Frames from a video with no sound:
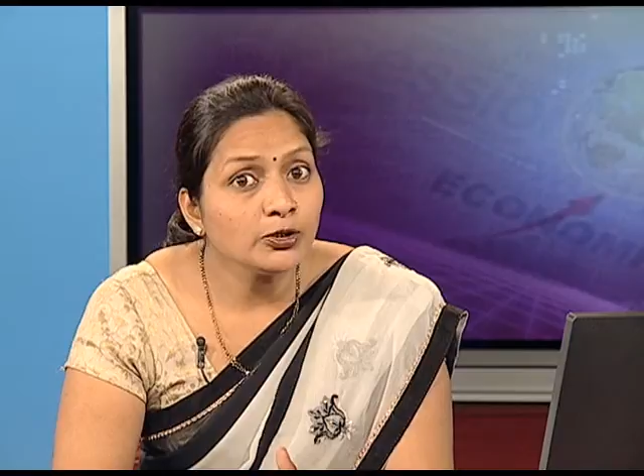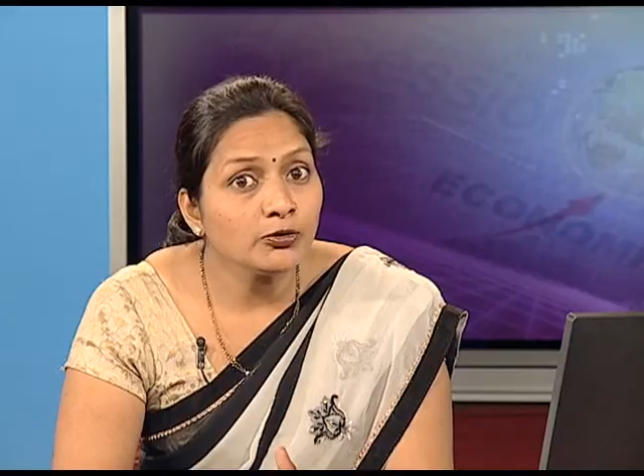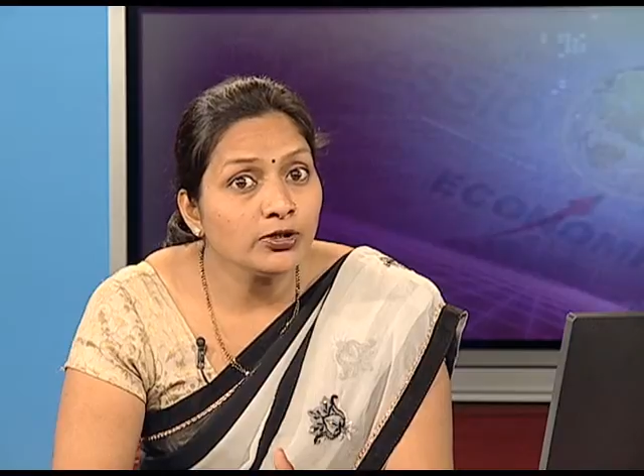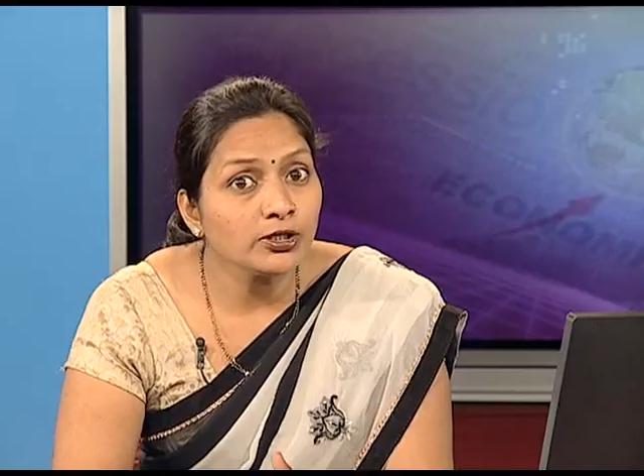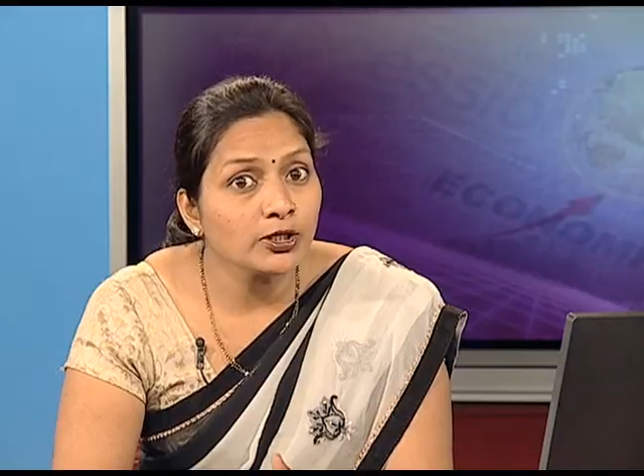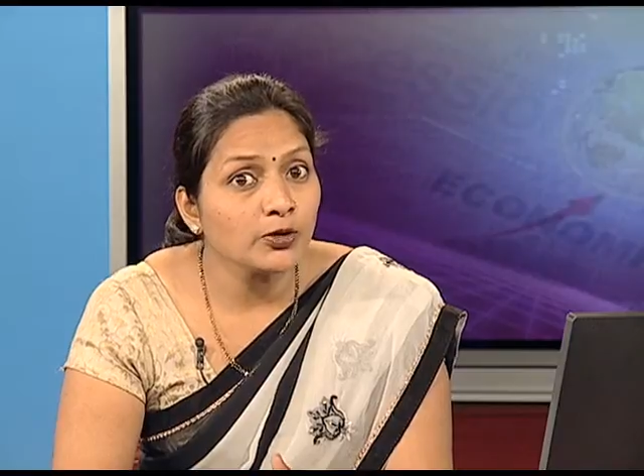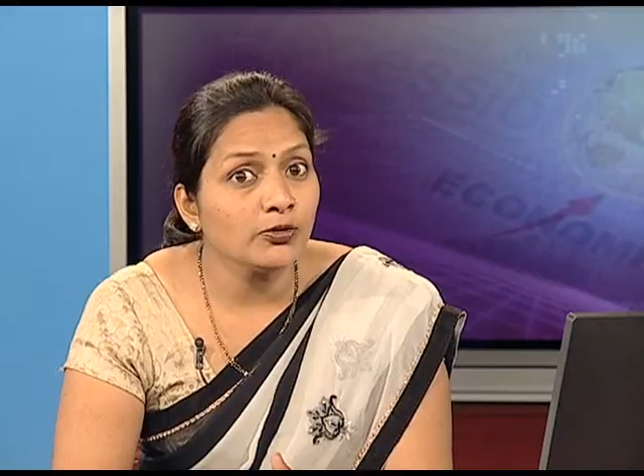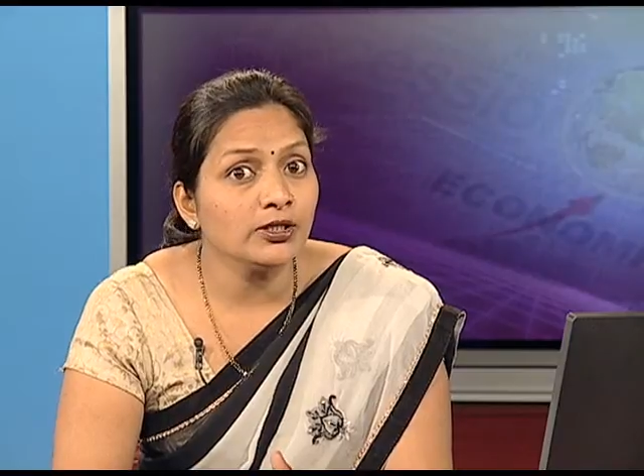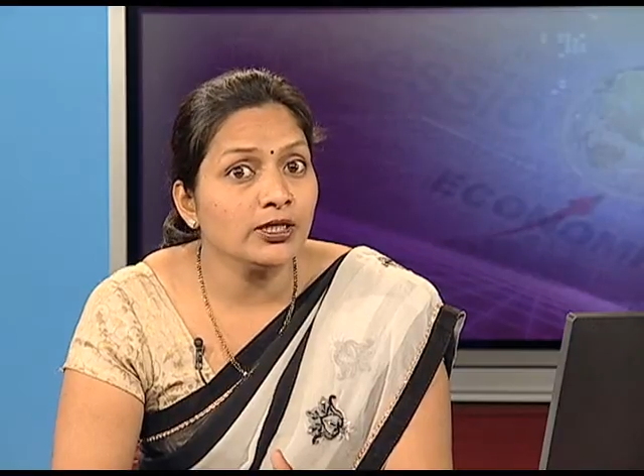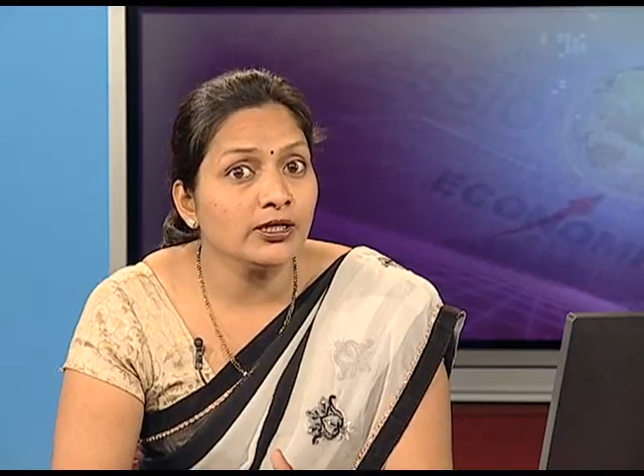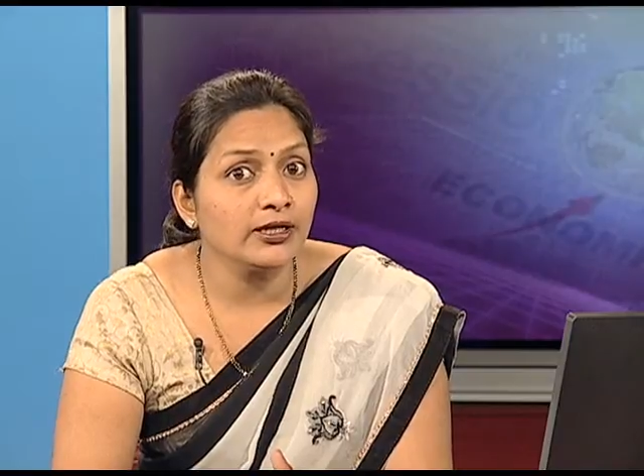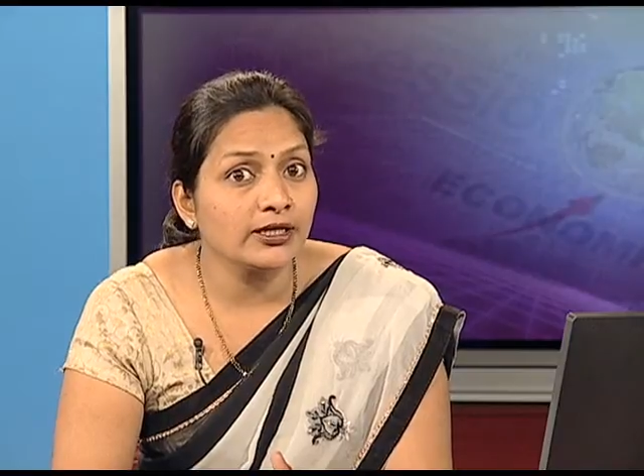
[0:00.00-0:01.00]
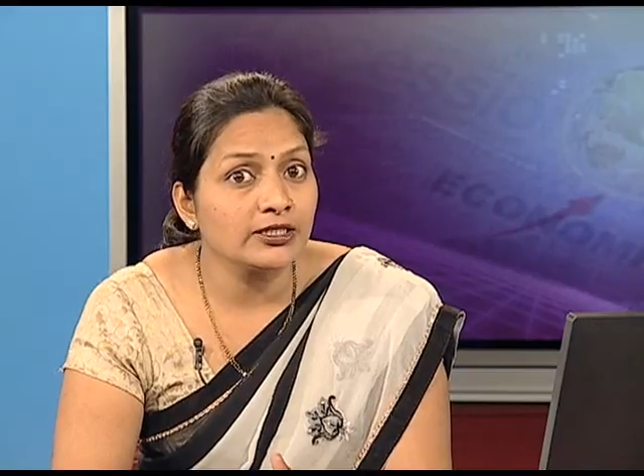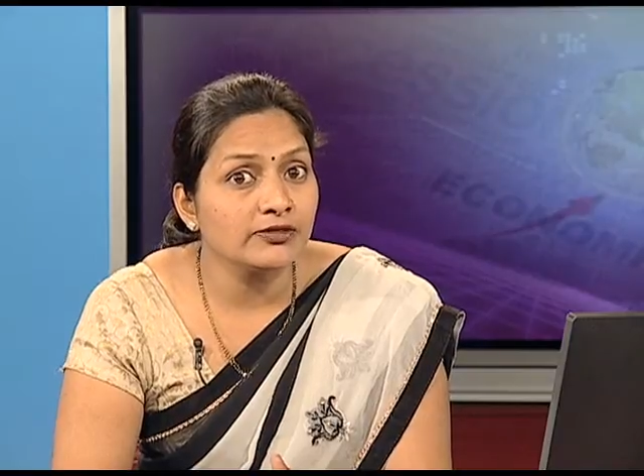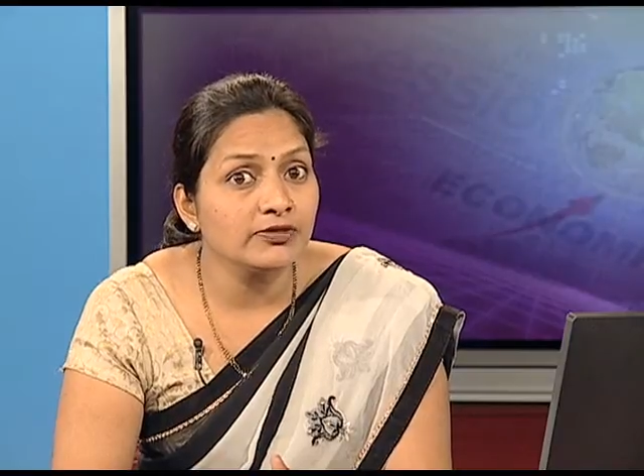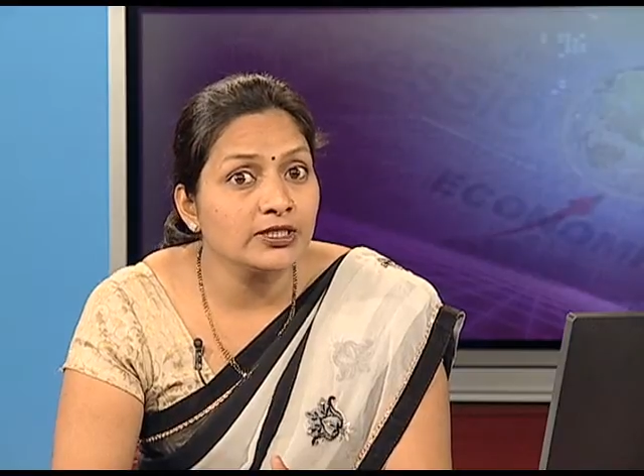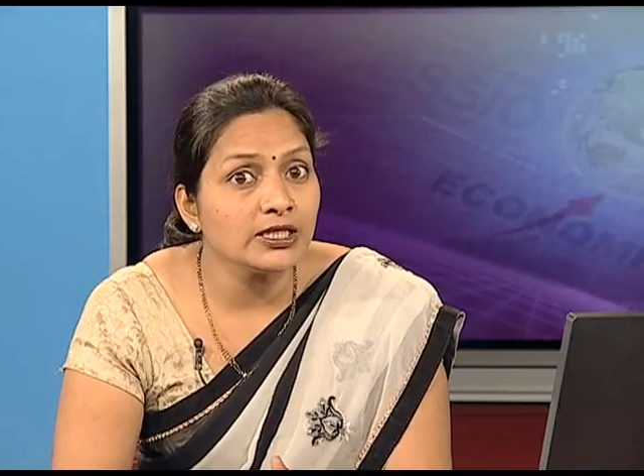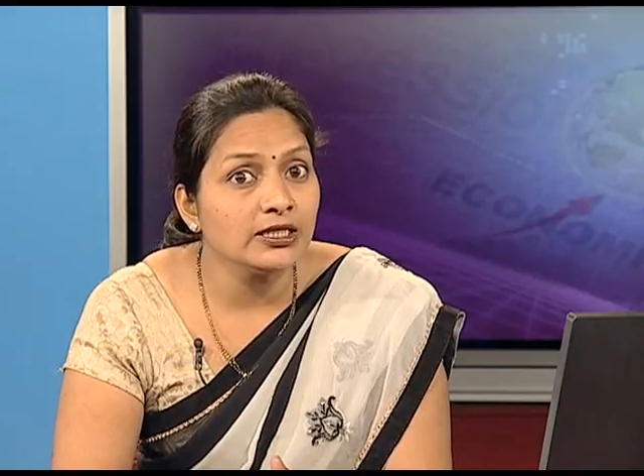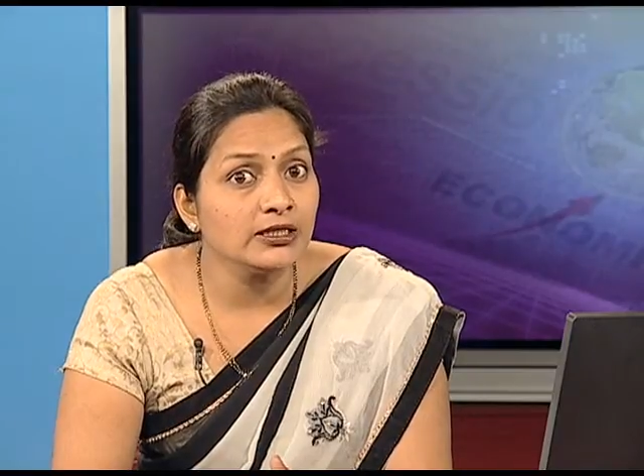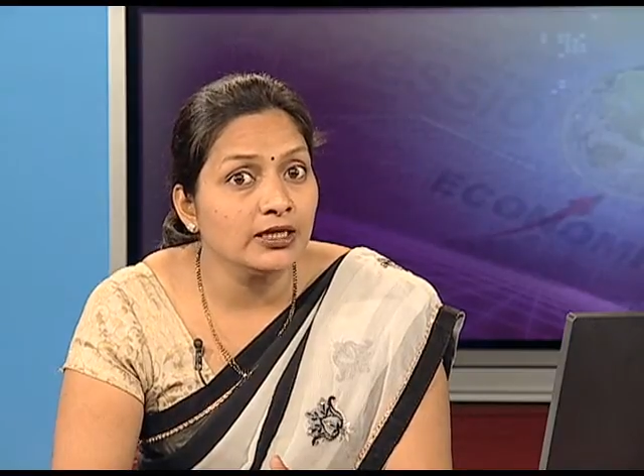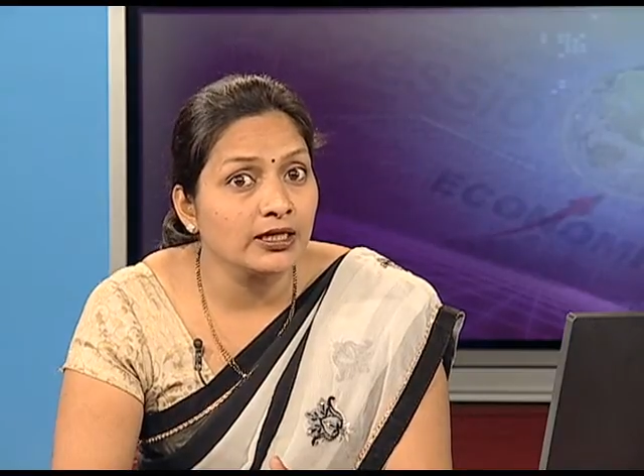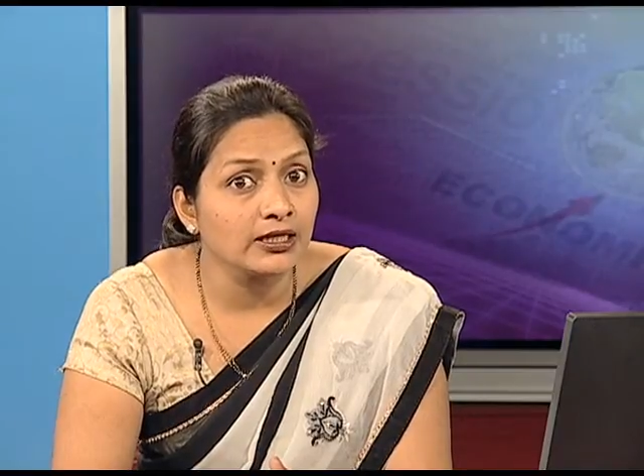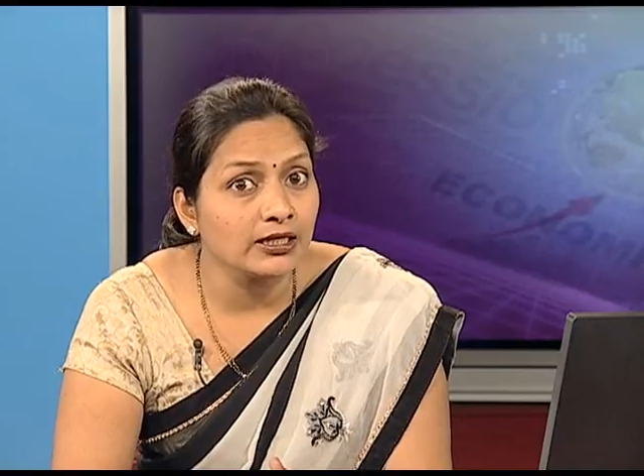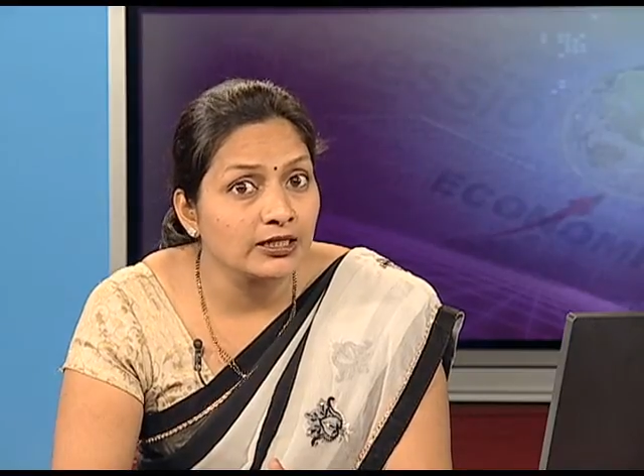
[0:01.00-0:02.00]
to include their activity in the
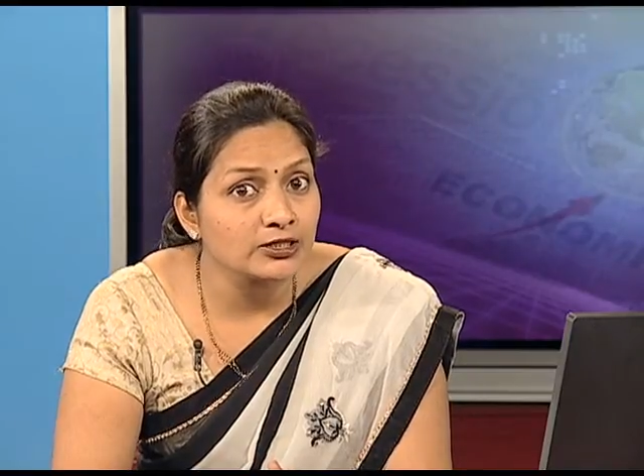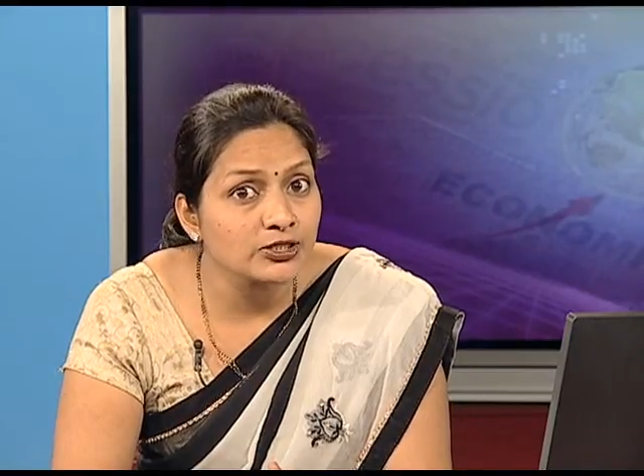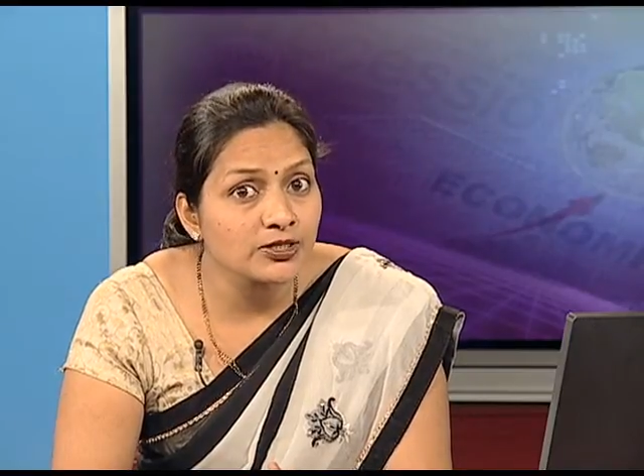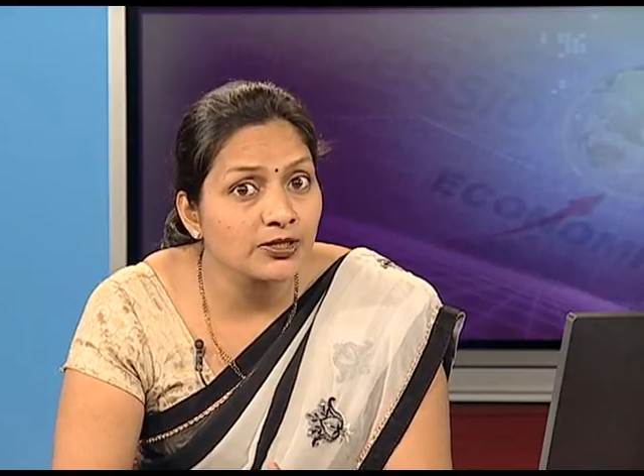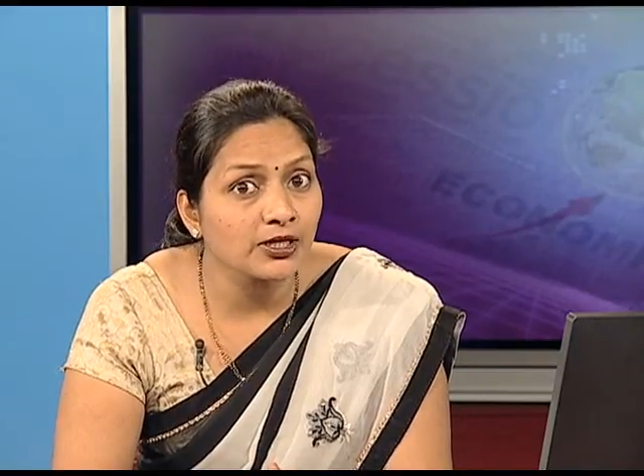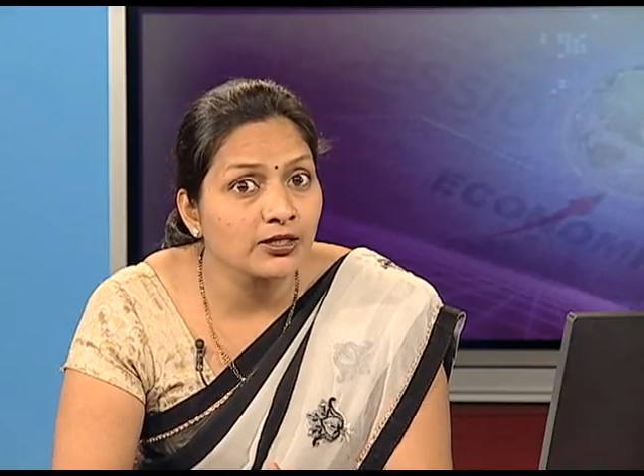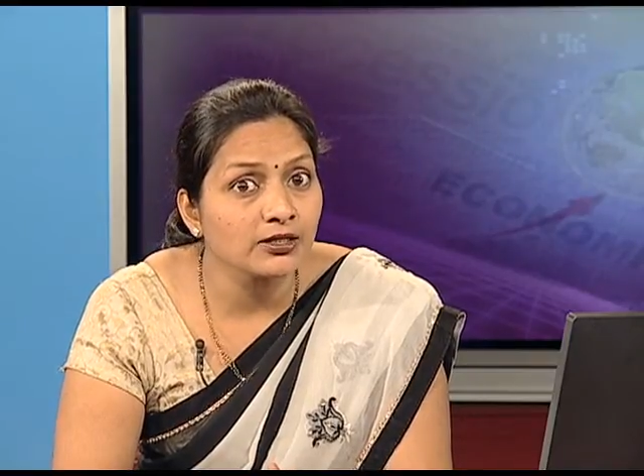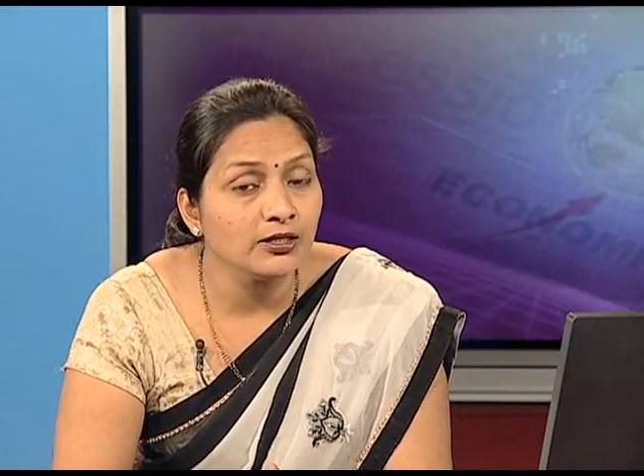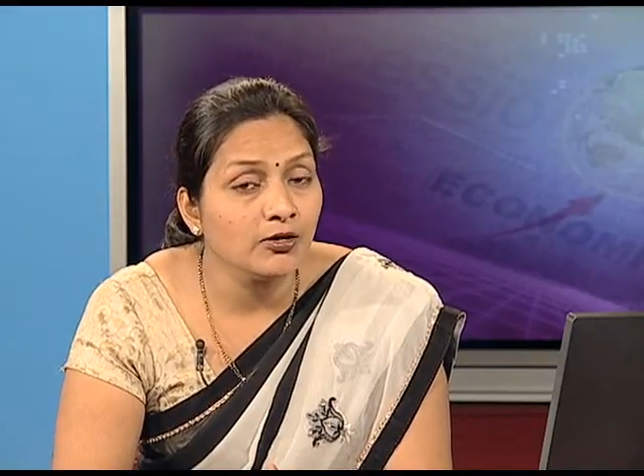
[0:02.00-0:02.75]
agriculture sector